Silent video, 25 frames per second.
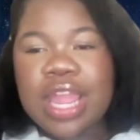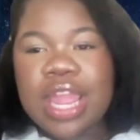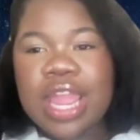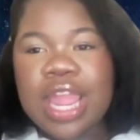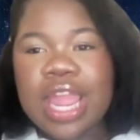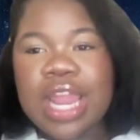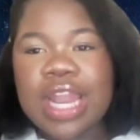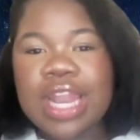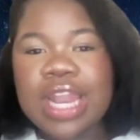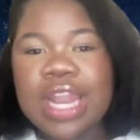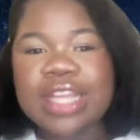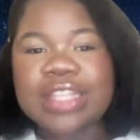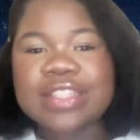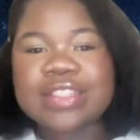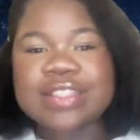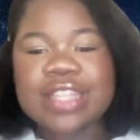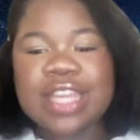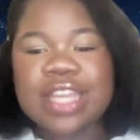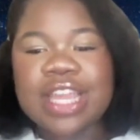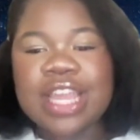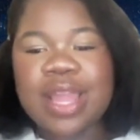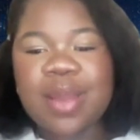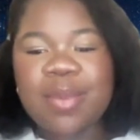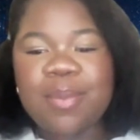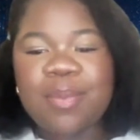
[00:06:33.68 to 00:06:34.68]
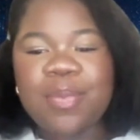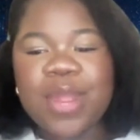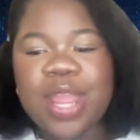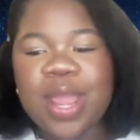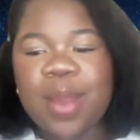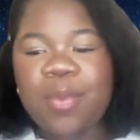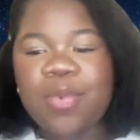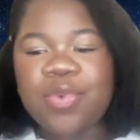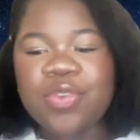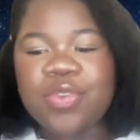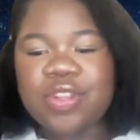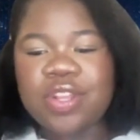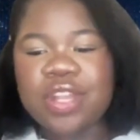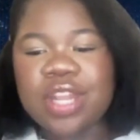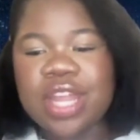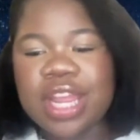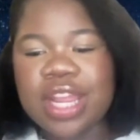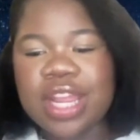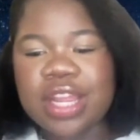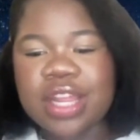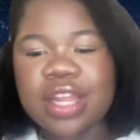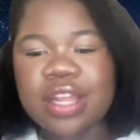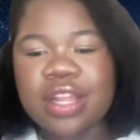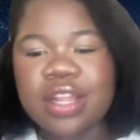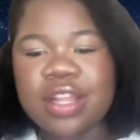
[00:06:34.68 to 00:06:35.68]
and like seeing him be able to
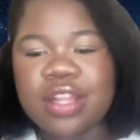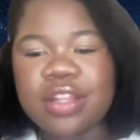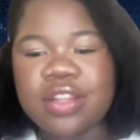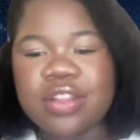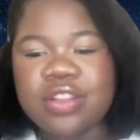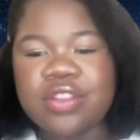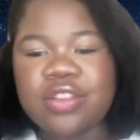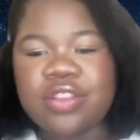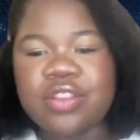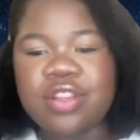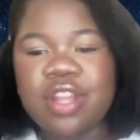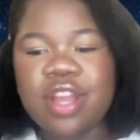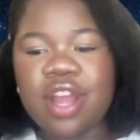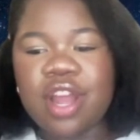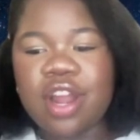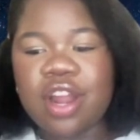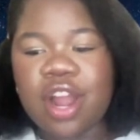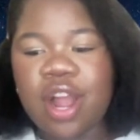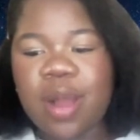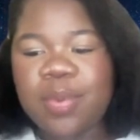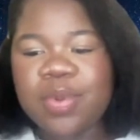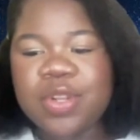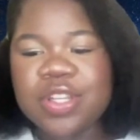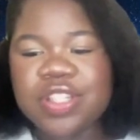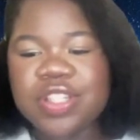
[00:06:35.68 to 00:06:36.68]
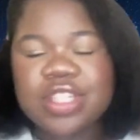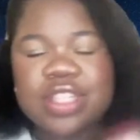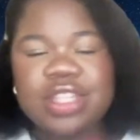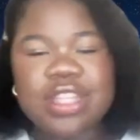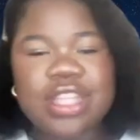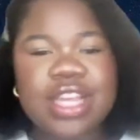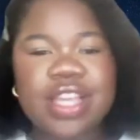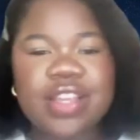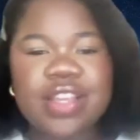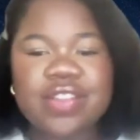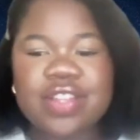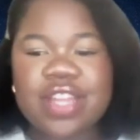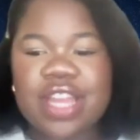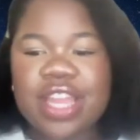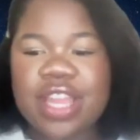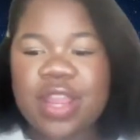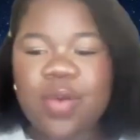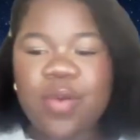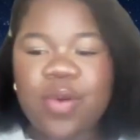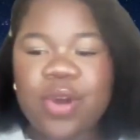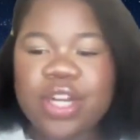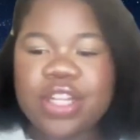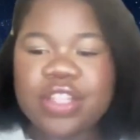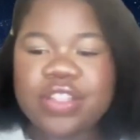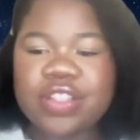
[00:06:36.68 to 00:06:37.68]
like accomplish the things that he
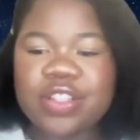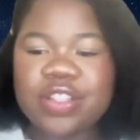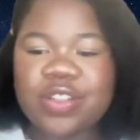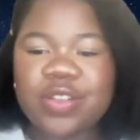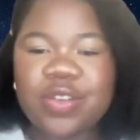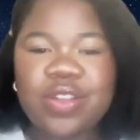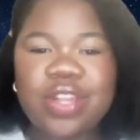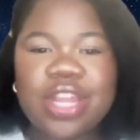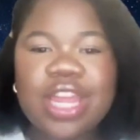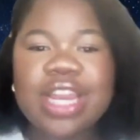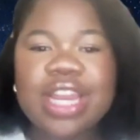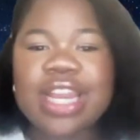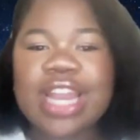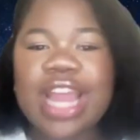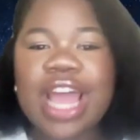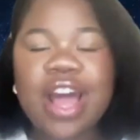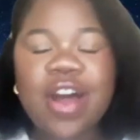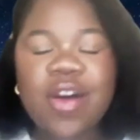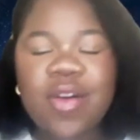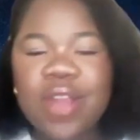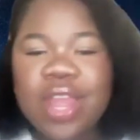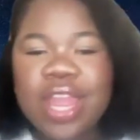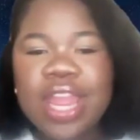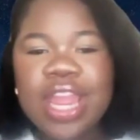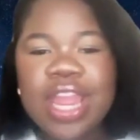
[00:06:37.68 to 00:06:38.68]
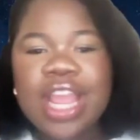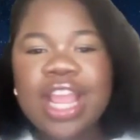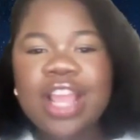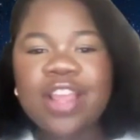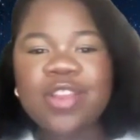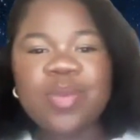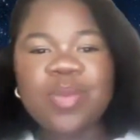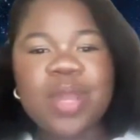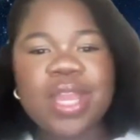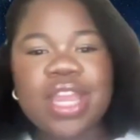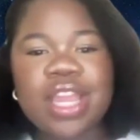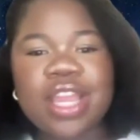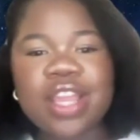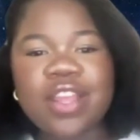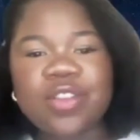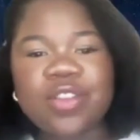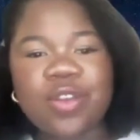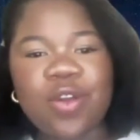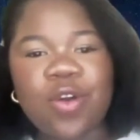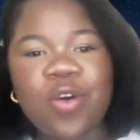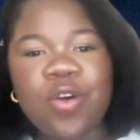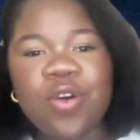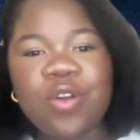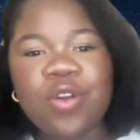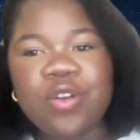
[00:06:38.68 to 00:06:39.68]
wanted to do. Like now he's making his
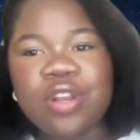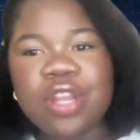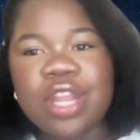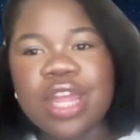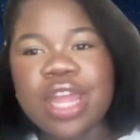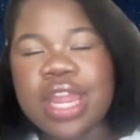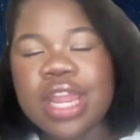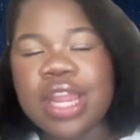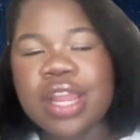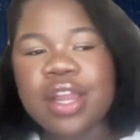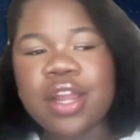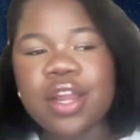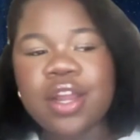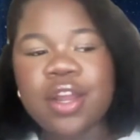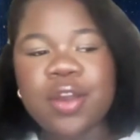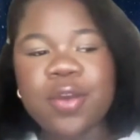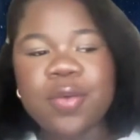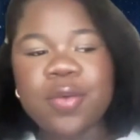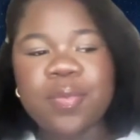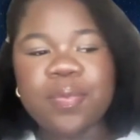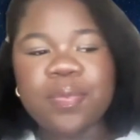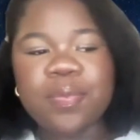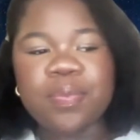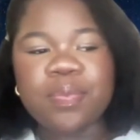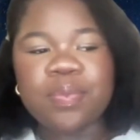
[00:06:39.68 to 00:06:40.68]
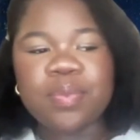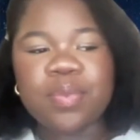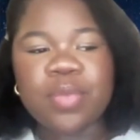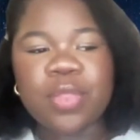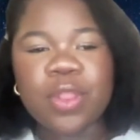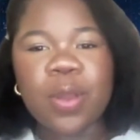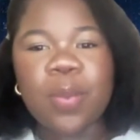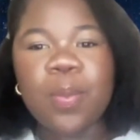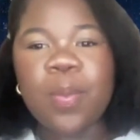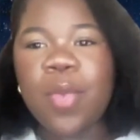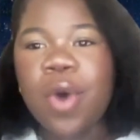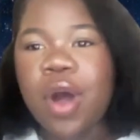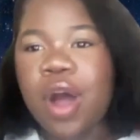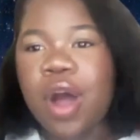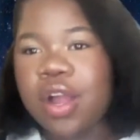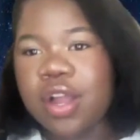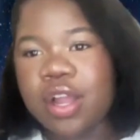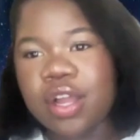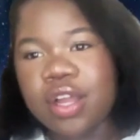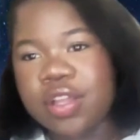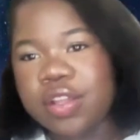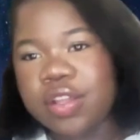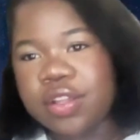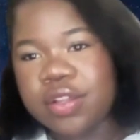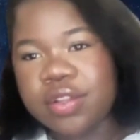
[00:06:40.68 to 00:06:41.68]
own like
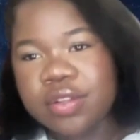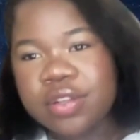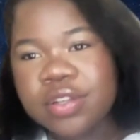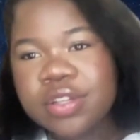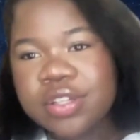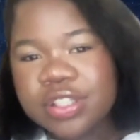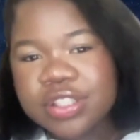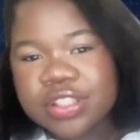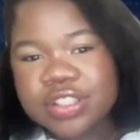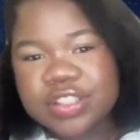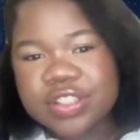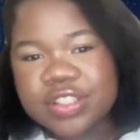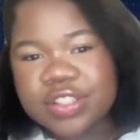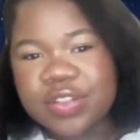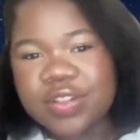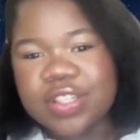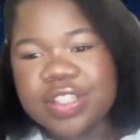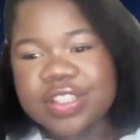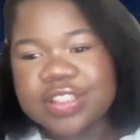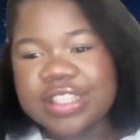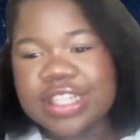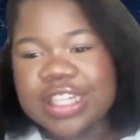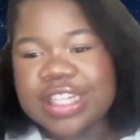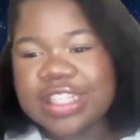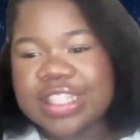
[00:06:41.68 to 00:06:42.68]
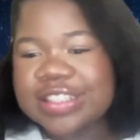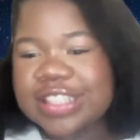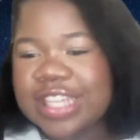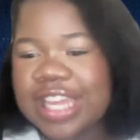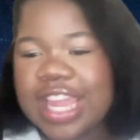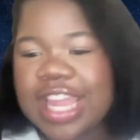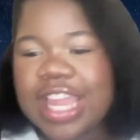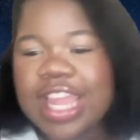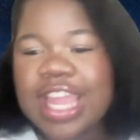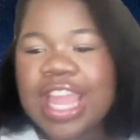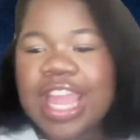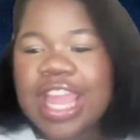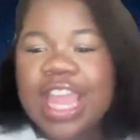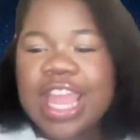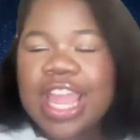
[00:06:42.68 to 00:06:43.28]
manga series, and it's like